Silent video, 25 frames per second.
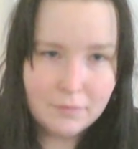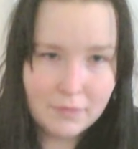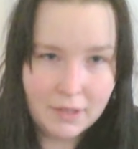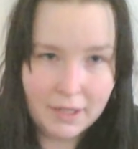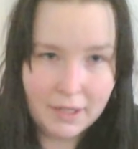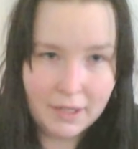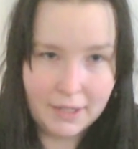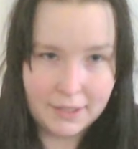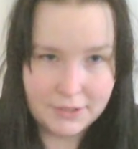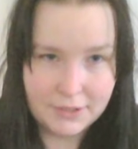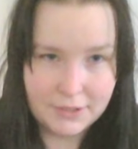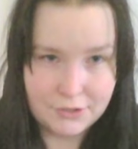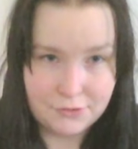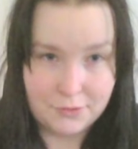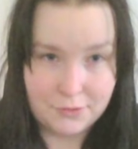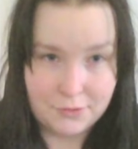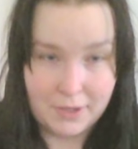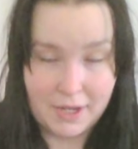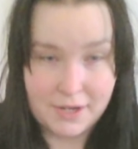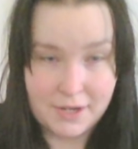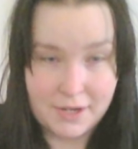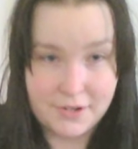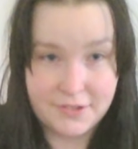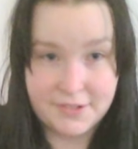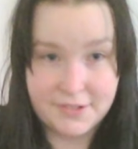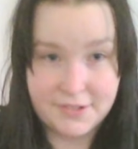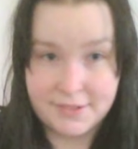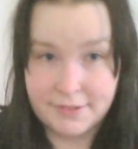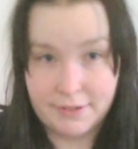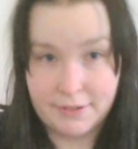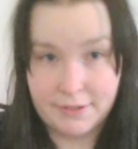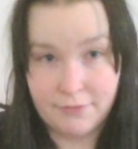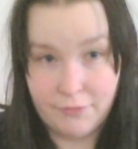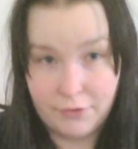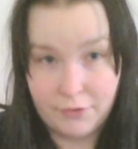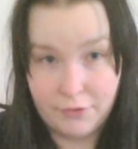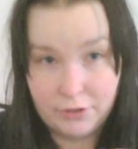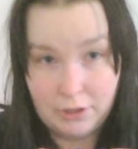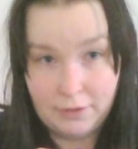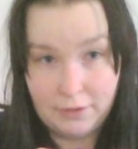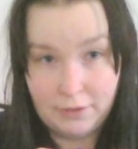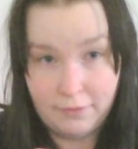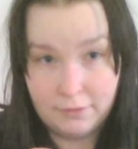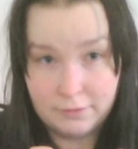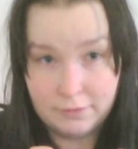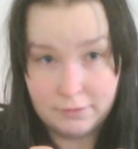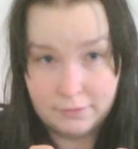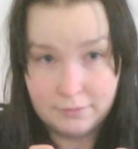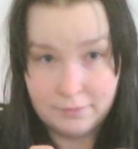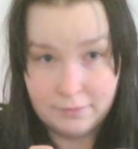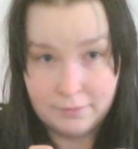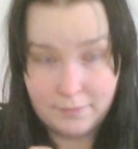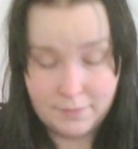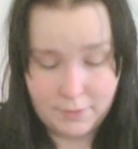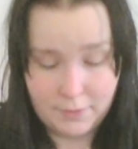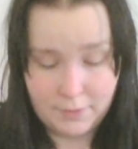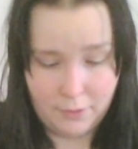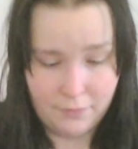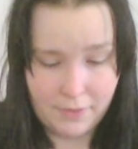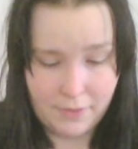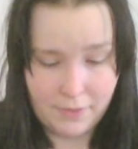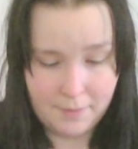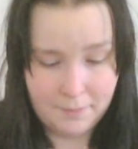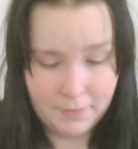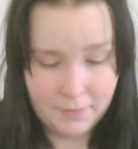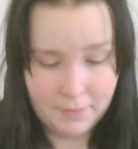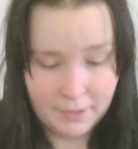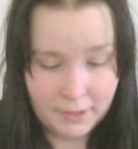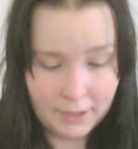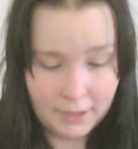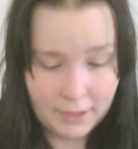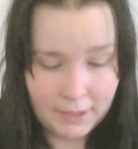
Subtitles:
I tried several of them.